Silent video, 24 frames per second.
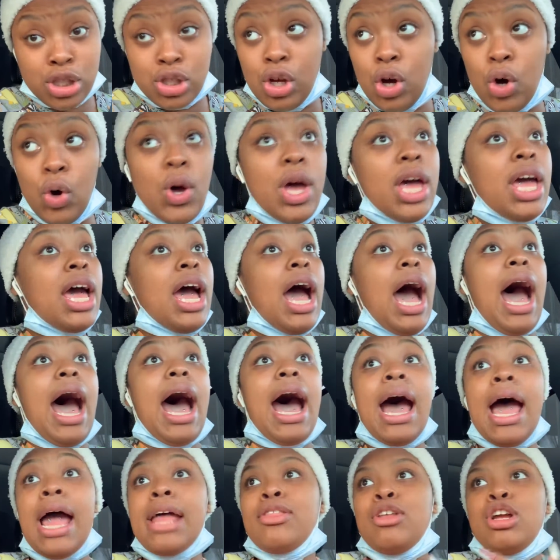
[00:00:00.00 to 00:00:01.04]
So
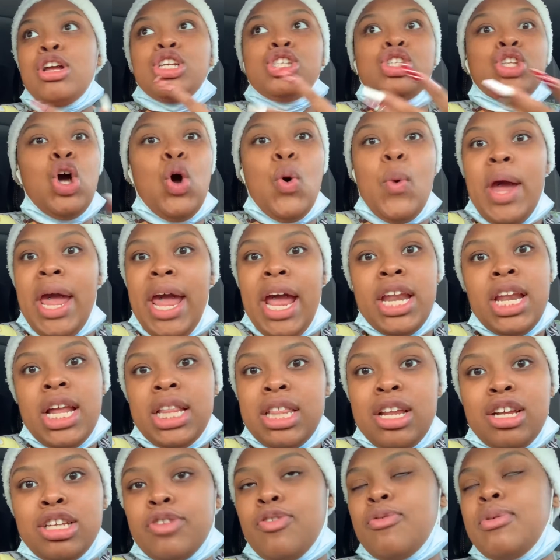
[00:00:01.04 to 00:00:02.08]
I, there's no way and nothing
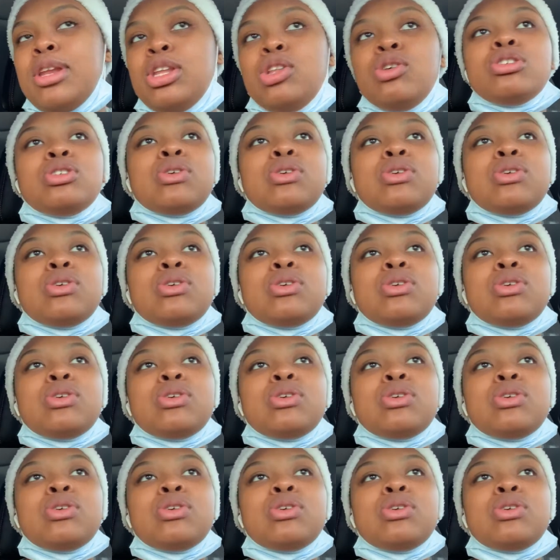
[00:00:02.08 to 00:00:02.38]
else for me to do.